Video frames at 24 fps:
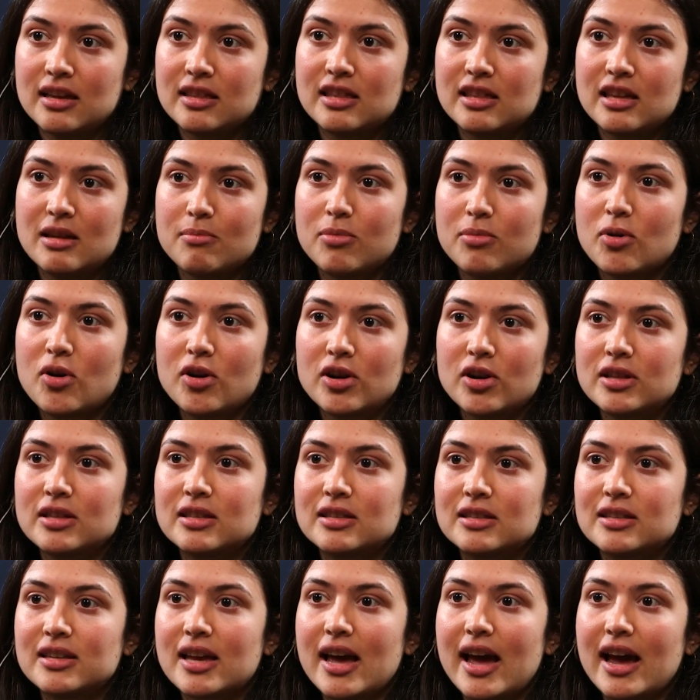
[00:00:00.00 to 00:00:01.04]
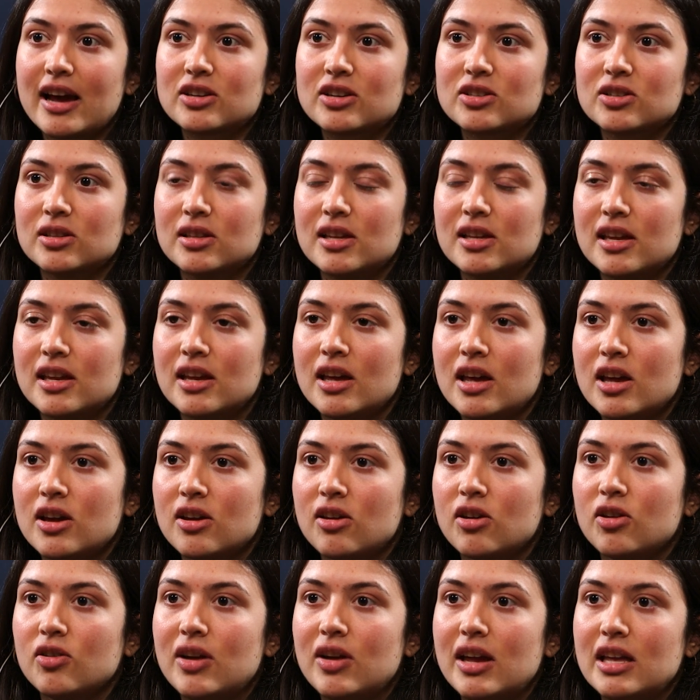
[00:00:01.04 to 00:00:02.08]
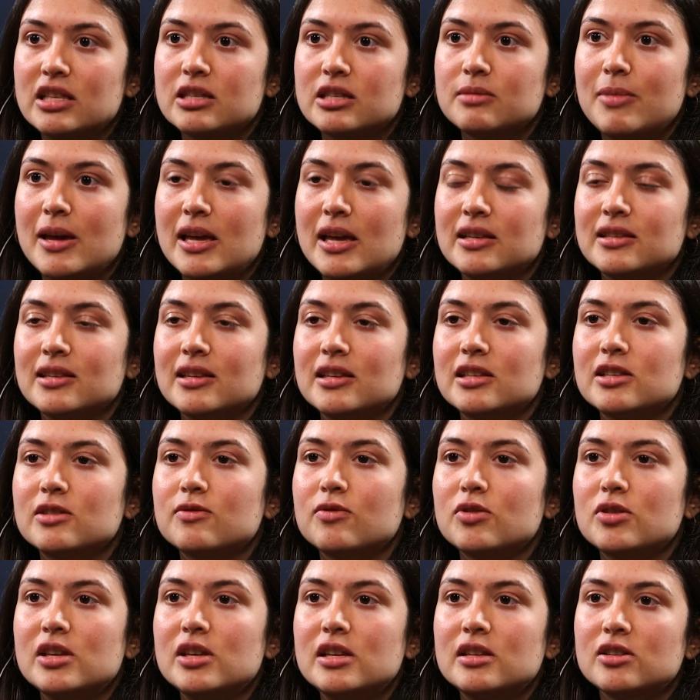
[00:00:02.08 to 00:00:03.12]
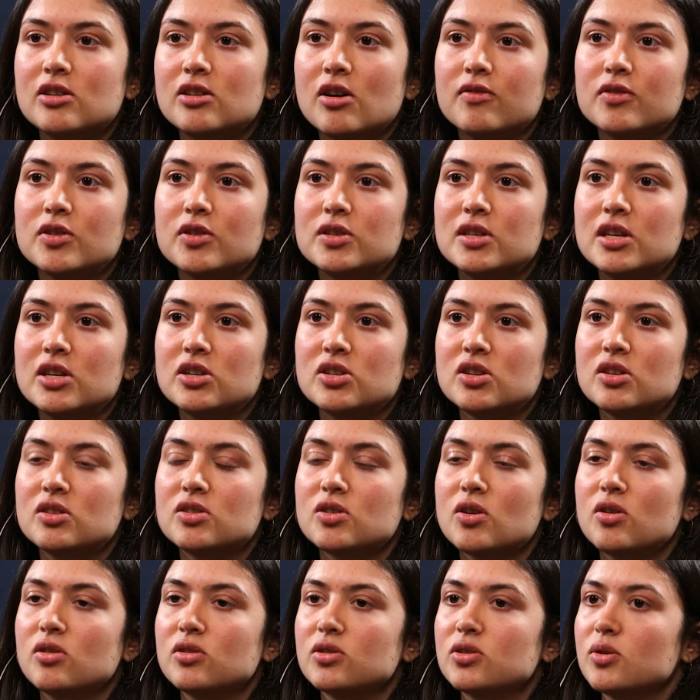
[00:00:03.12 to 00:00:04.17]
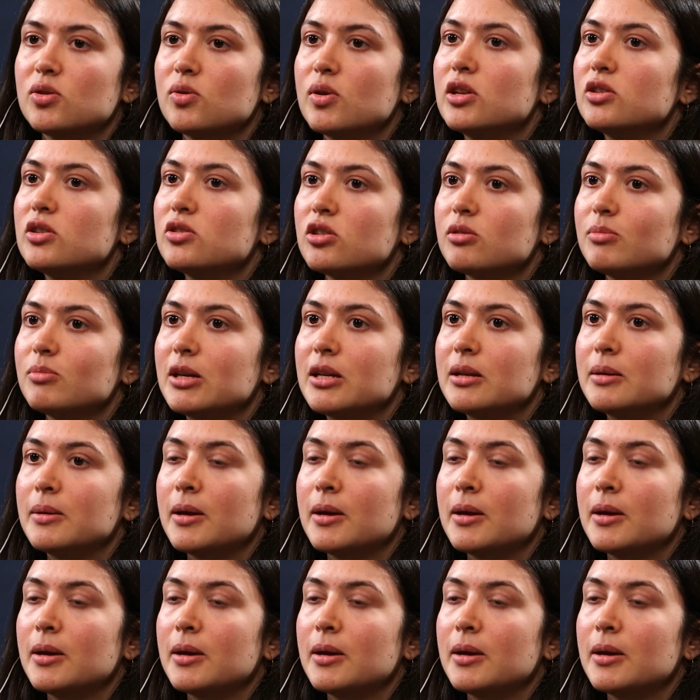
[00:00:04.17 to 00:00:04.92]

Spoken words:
the importance to actually create spaces for these conversations also in German.